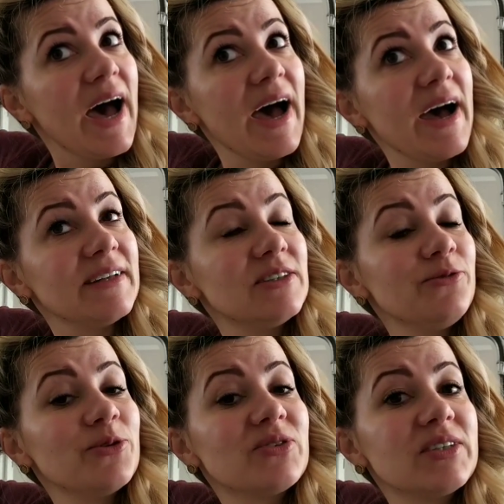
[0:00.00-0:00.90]
And
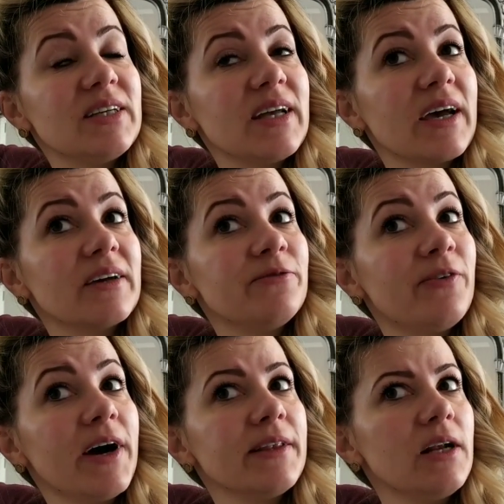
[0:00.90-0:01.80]
if you've seen, I
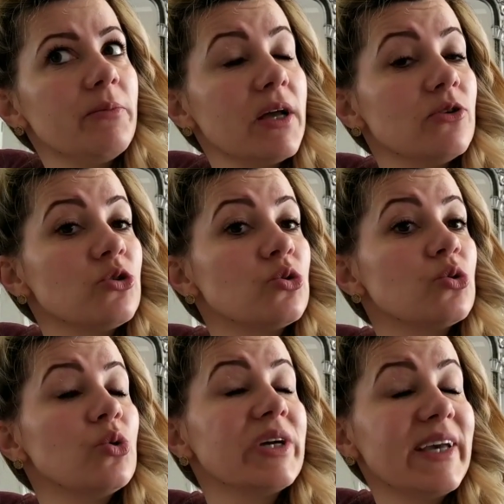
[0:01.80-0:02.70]
finally managed
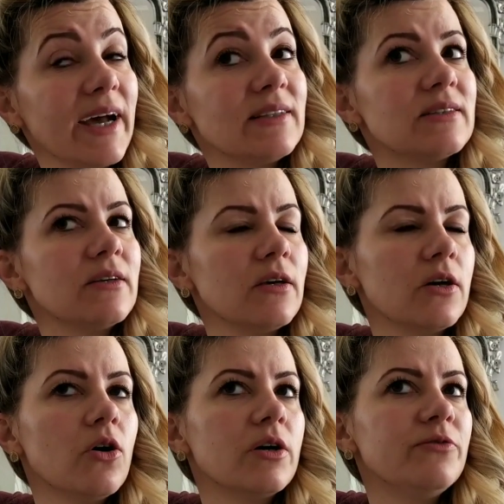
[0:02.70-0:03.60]
to get
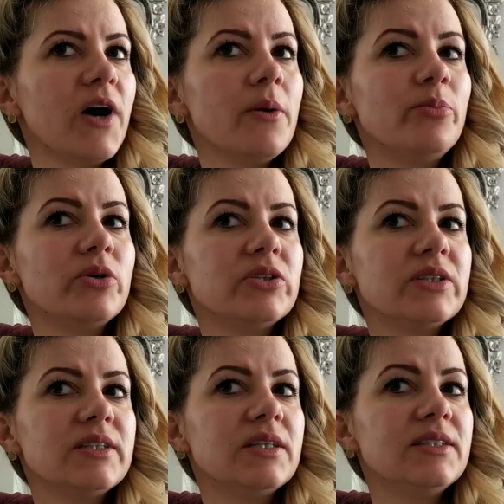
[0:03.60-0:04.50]
Igora
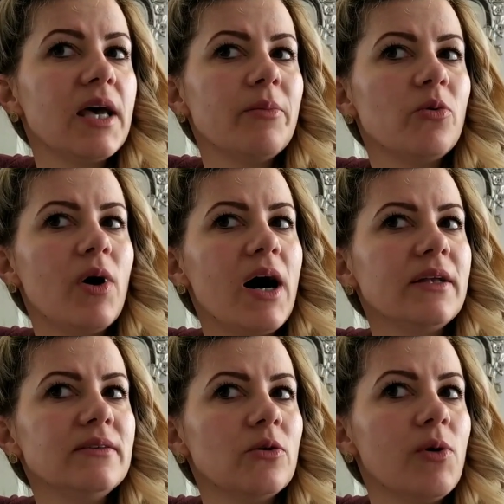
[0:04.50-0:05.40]
Vibrance, the demi
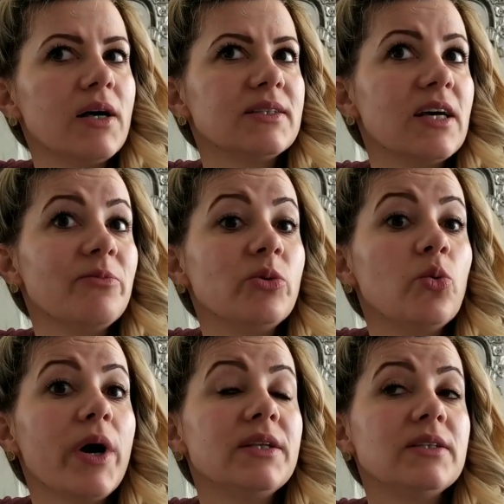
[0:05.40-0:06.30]
one, the ones I've been
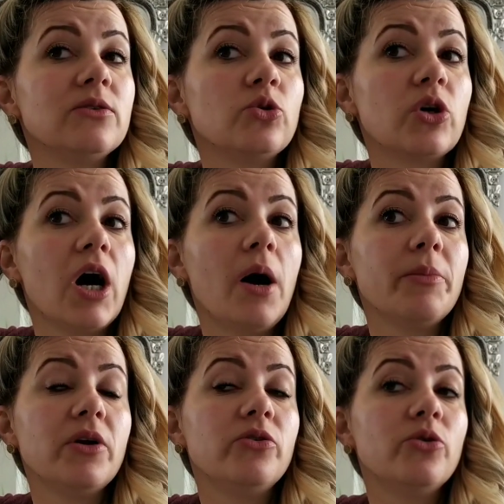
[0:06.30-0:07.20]
waiting to come
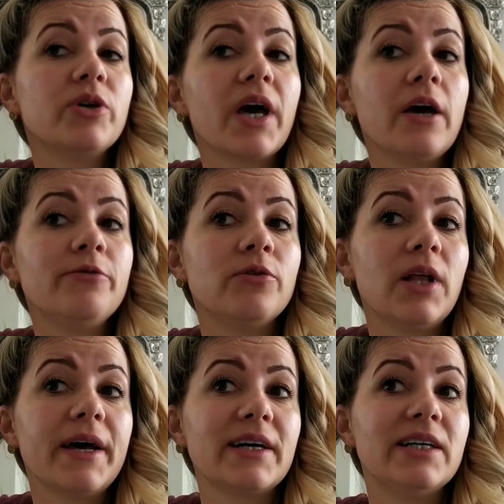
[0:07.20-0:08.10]
in UK for
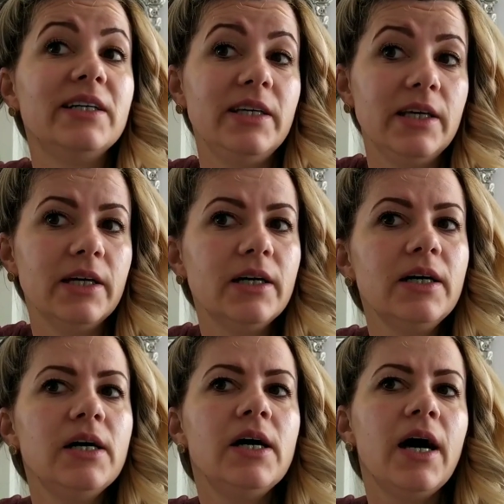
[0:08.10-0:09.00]
like a year,
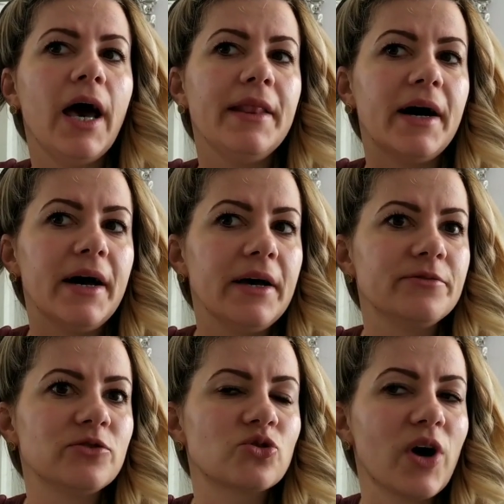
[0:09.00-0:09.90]
and I have
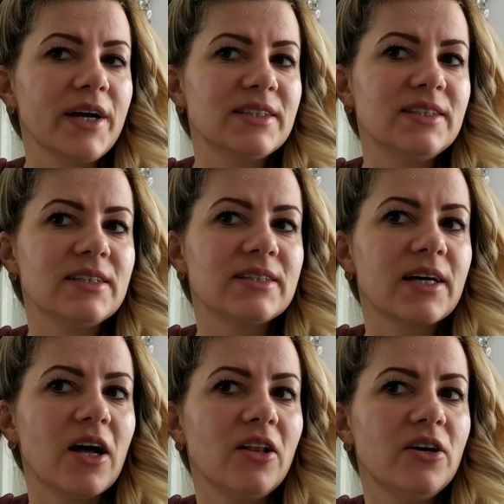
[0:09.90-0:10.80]
tried this
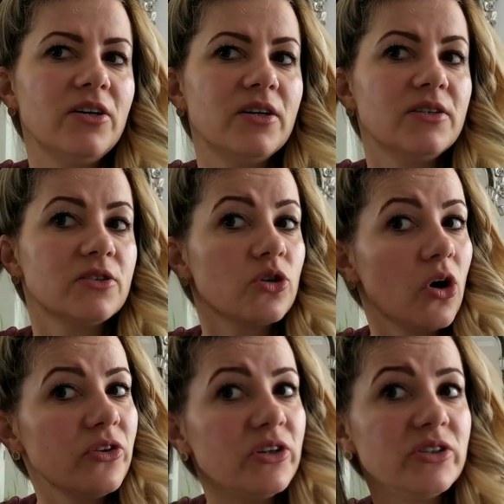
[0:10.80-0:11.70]
color, the
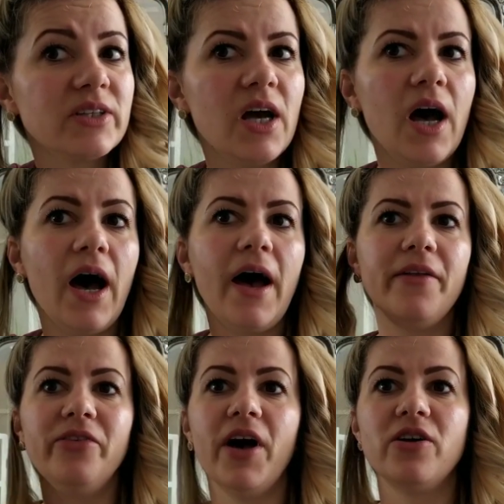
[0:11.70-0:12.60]
toners,
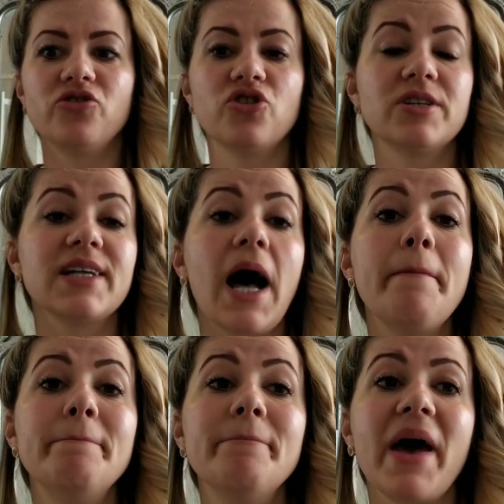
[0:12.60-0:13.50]
and they're just
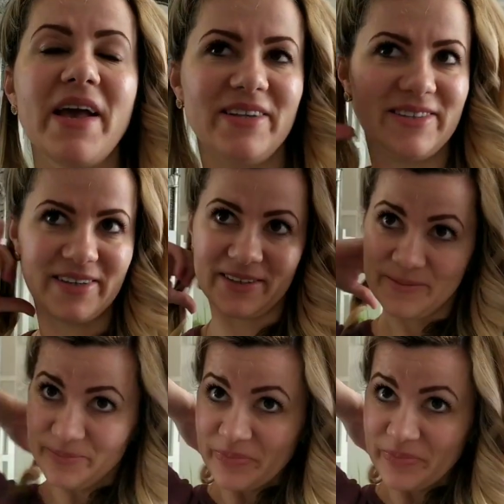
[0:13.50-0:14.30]
amazing.